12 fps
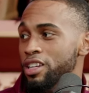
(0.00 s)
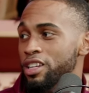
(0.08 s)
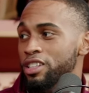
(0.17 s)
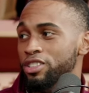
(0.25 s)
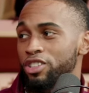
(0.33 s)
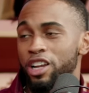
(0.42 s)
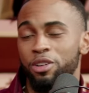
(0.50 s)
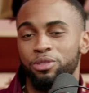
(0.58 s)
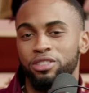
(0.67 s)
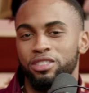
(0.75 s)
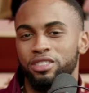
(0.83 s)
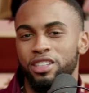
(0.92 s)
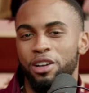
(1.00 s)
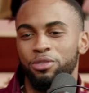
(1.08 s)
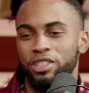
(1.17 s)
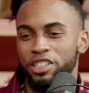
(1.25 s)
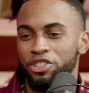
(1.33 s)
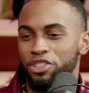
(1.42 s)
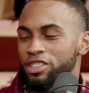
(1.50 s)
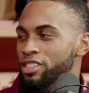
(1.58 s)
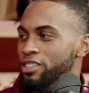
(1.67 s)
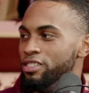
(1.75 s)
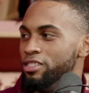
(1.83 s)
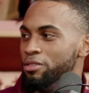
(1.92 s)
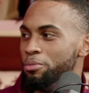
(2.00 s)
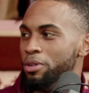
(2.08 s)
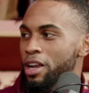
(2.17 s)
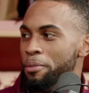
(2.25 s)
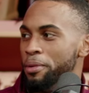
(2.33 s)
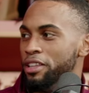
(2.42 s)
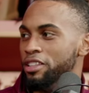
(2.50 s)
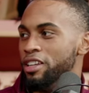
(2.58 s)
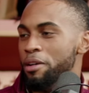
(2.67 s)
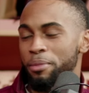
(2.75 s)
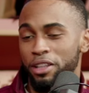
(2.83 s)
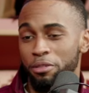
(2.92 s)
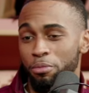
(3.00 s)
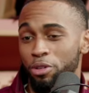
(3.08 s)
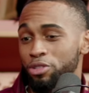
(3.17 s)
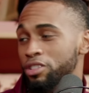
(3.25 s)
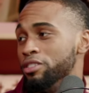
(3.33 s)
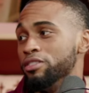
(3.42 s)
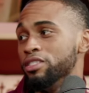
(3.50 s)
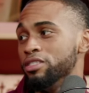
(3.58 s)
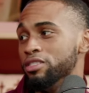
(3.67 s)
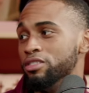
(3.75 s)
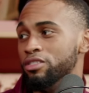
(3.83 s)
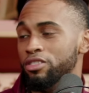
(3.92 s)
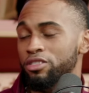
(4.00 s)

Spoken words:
So that was interesting, but I made the most of it, you know.